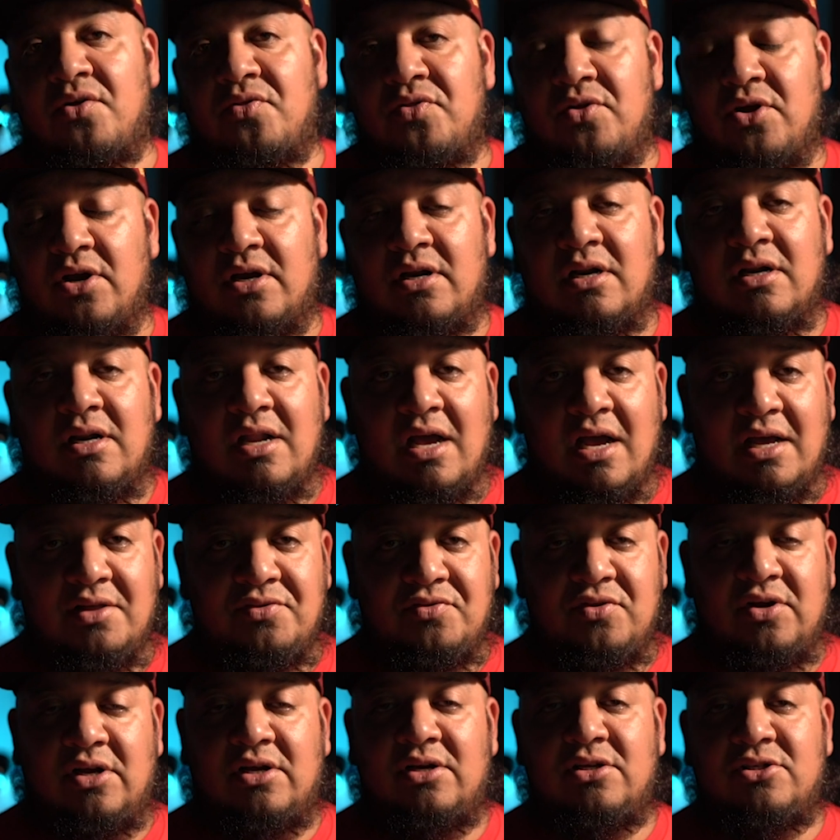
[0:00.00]
They're
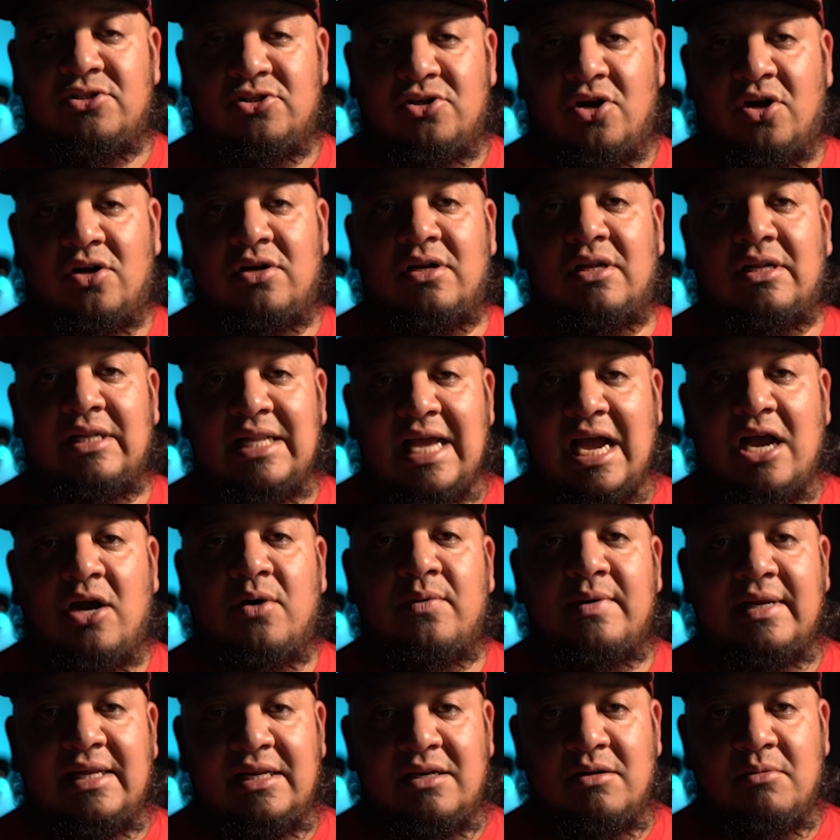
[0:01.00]
going to start
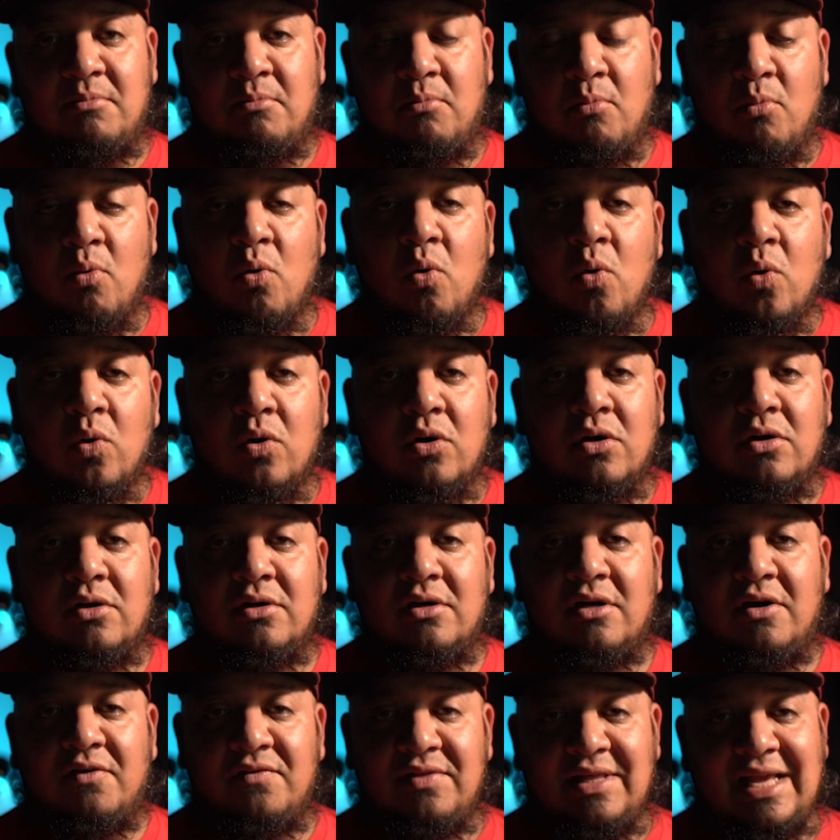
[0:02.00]
allowing
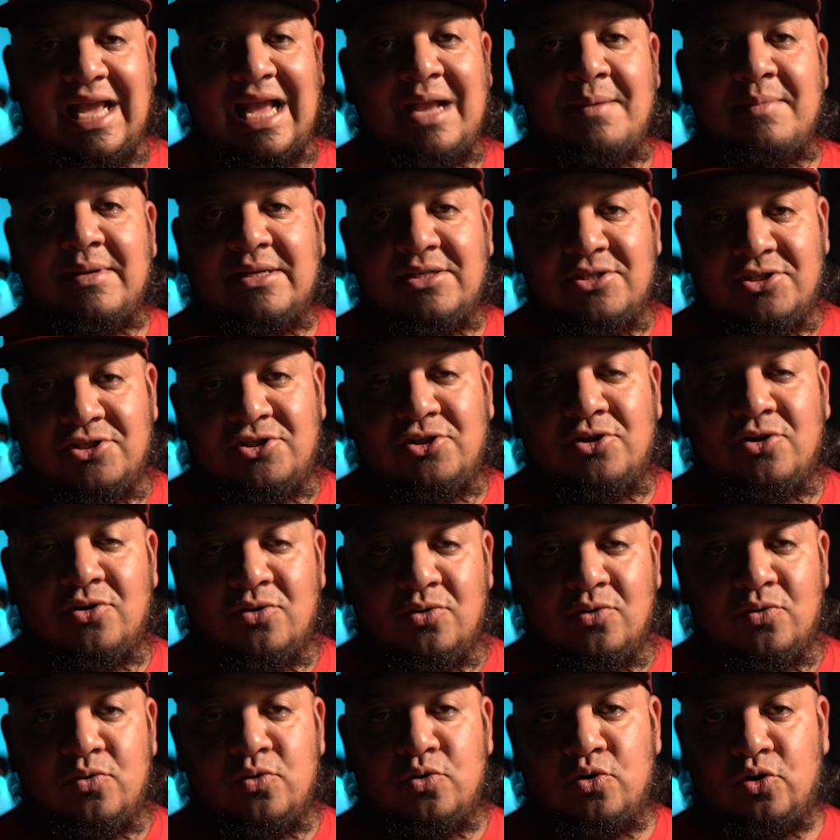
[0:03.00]
more of the image
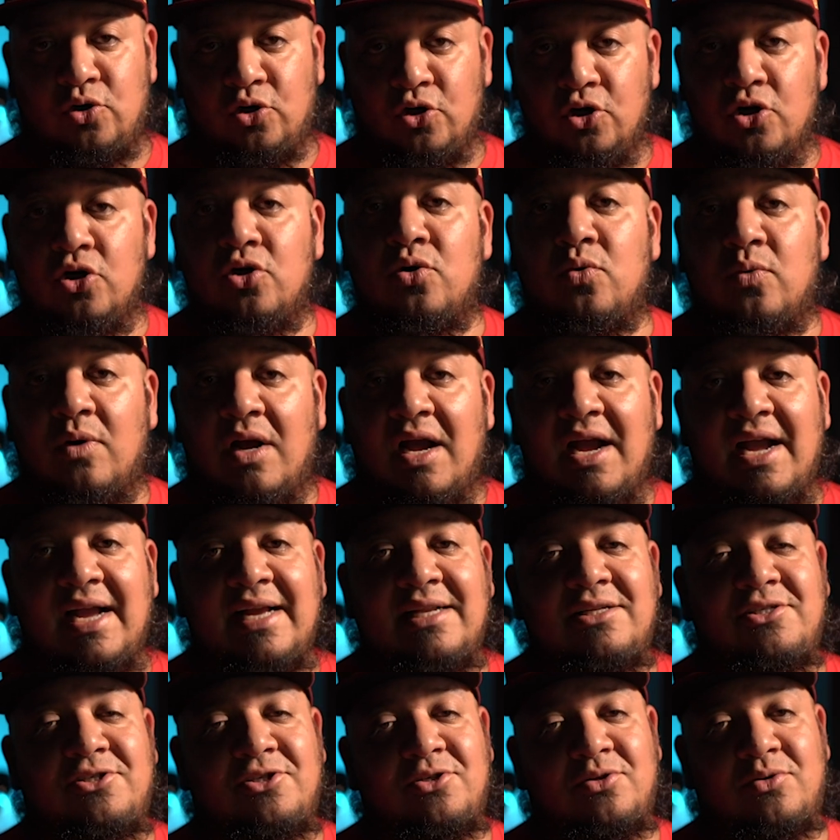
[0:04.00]
to look
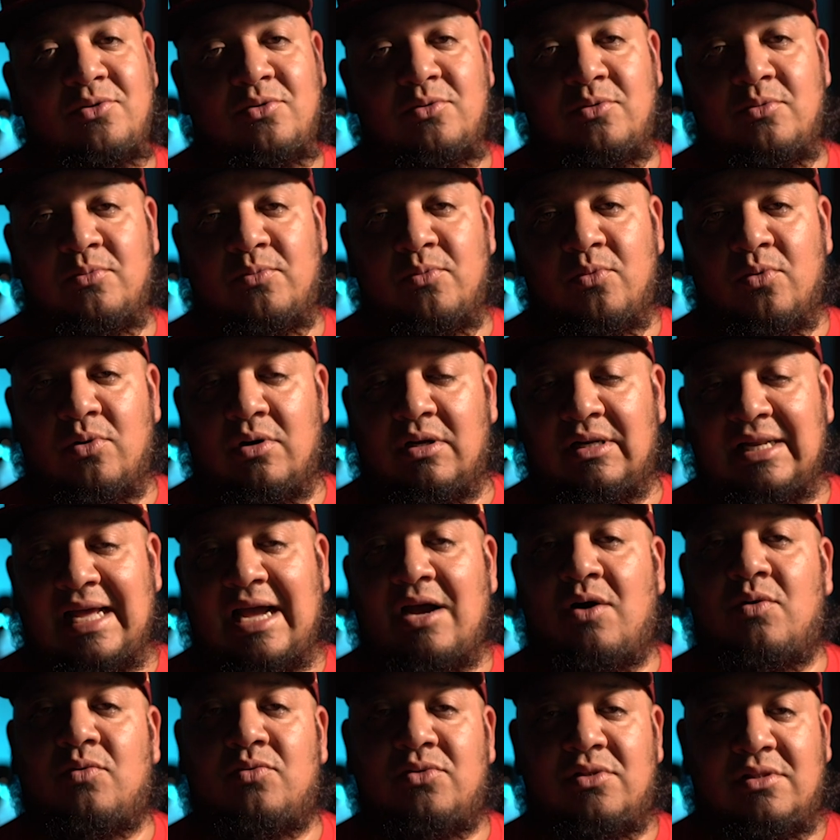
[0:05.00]
right, to
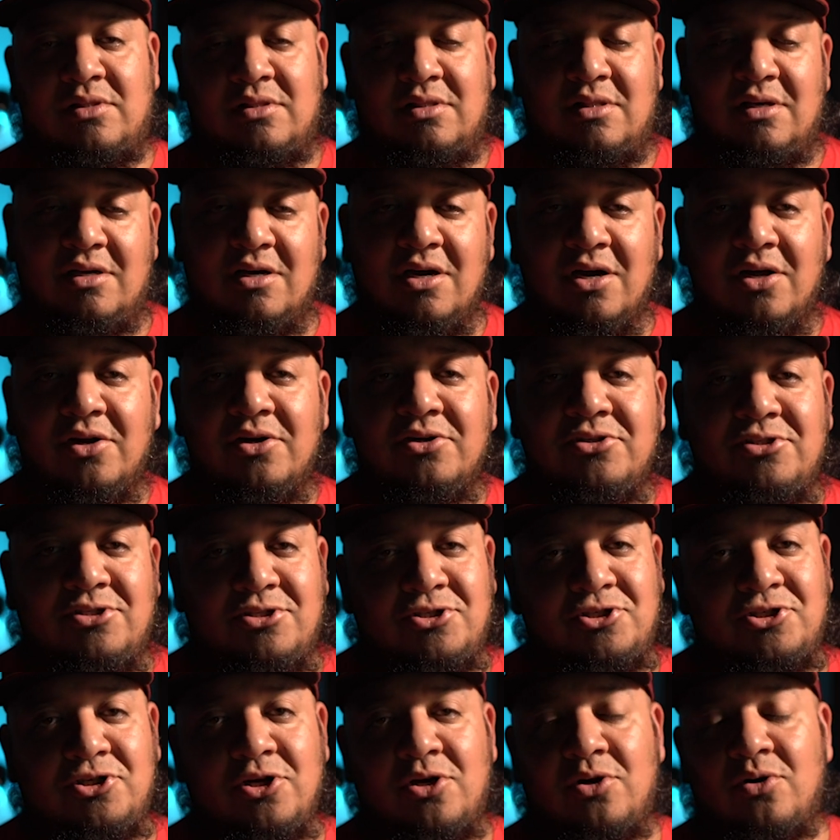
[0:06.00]
allow the colors
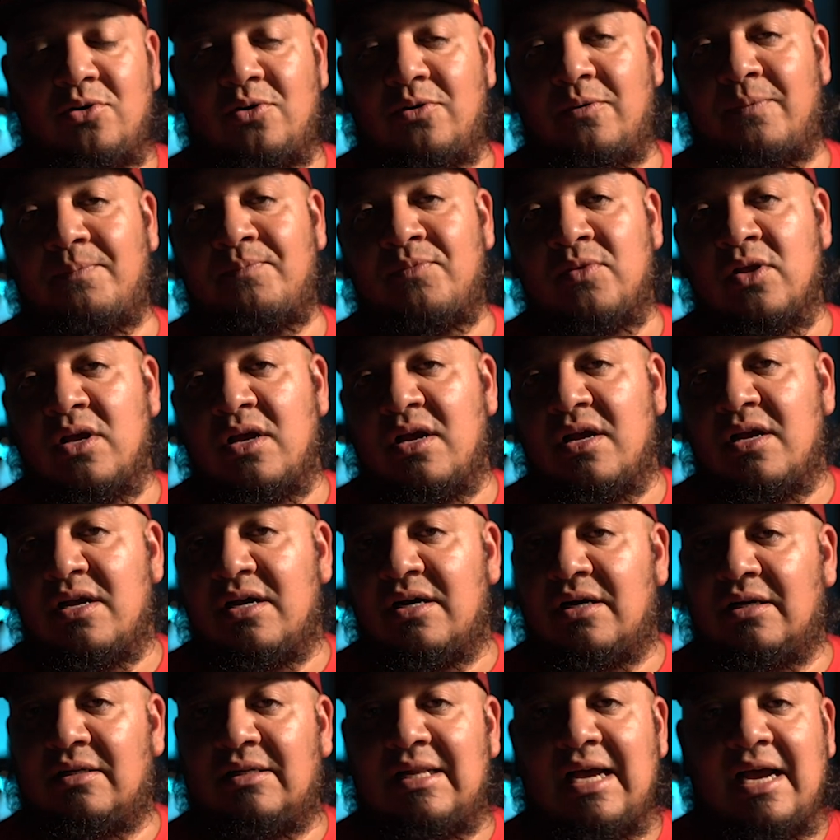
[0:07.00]
to show,
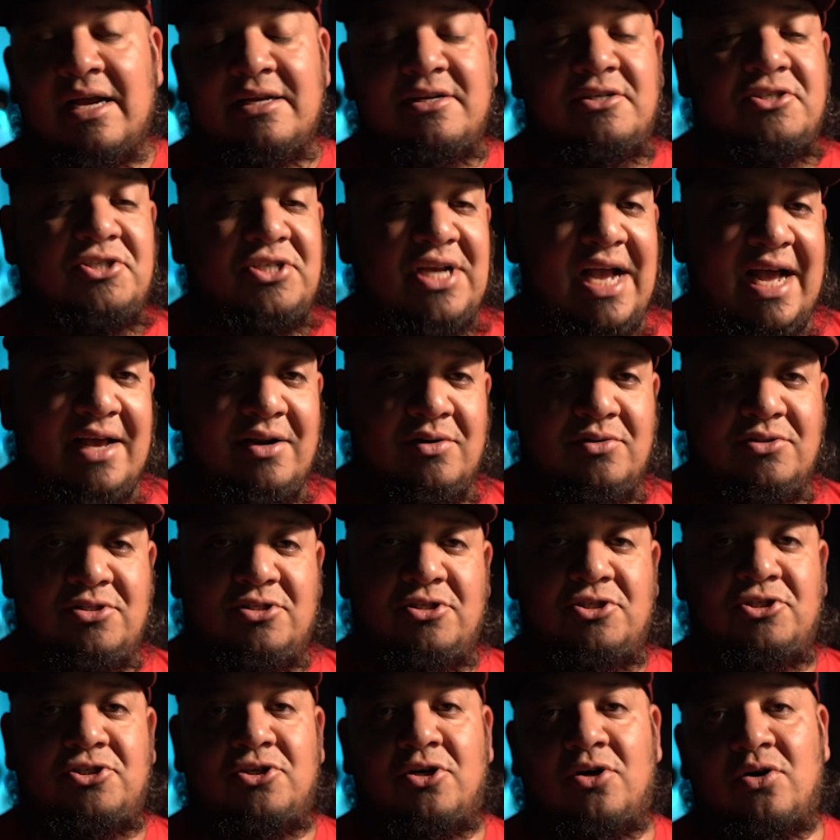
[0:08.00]
allow your shadows
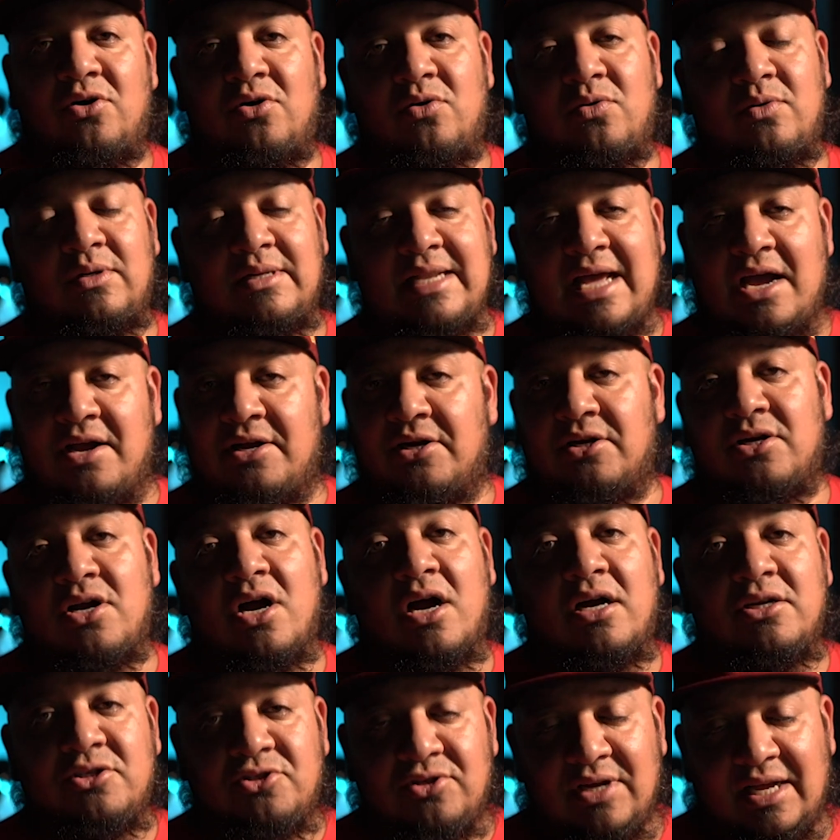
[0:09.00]
to show, allow your
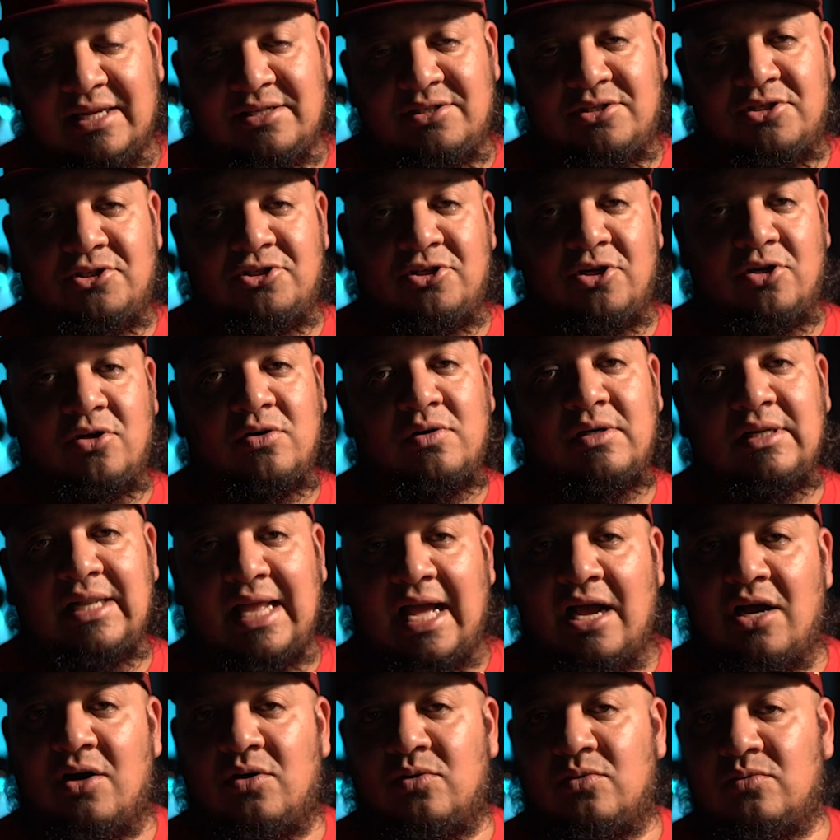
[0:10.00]
contrast to show,
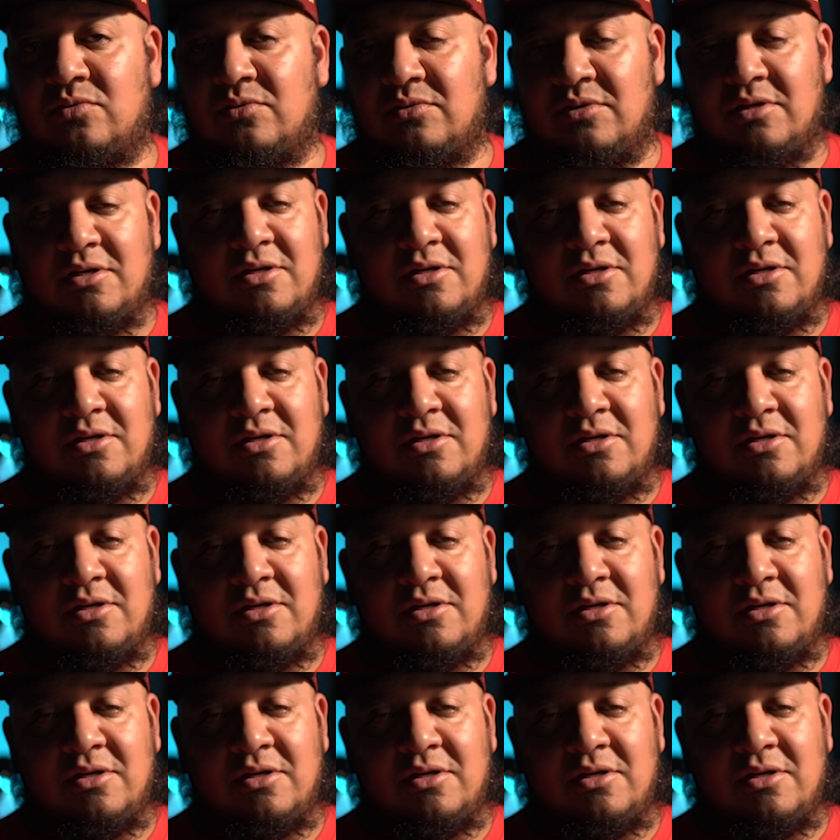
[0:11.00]
allow